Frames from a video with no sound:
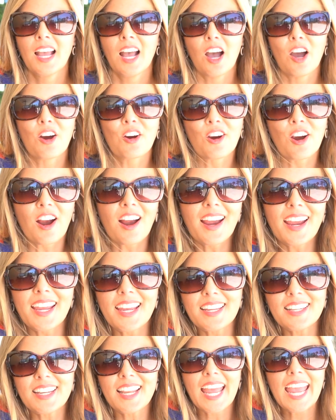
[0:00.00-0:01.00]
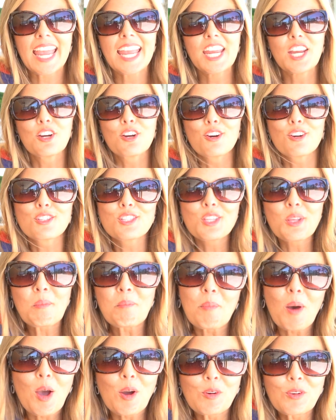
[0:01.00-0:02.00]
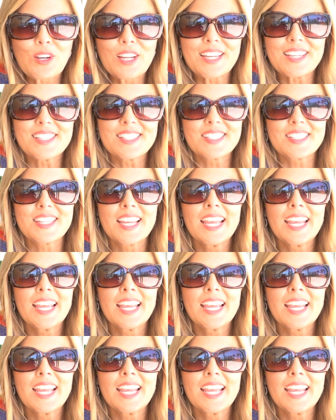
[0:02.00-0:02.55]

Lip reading: Alright, here's the bonus.